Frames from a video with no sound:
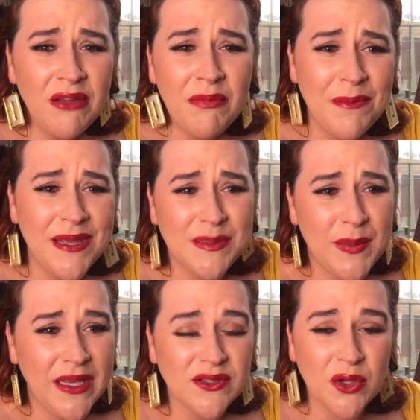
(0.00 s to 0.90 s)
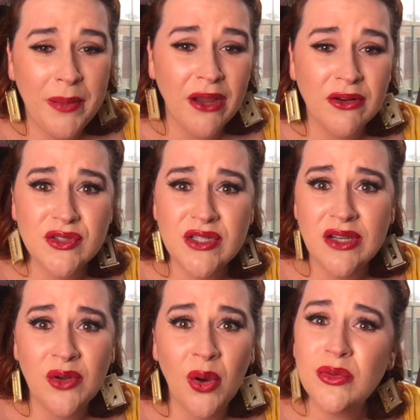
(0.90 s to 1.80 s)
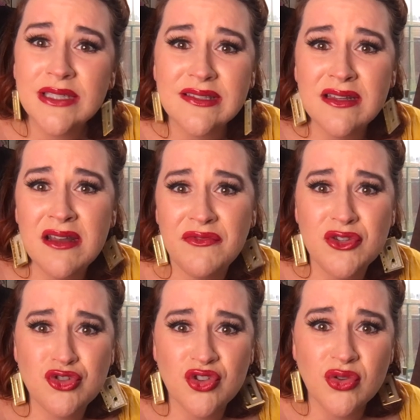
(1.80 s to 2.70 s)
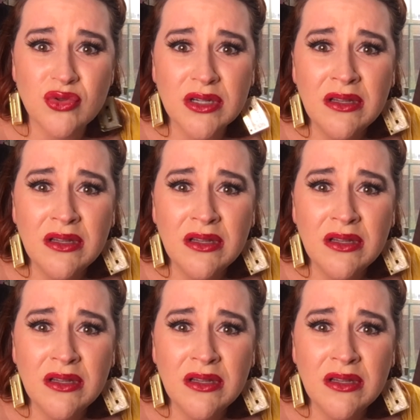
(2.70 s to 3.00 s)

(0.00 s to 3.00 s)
Maybe it's because our parents didn't hold us enough as children.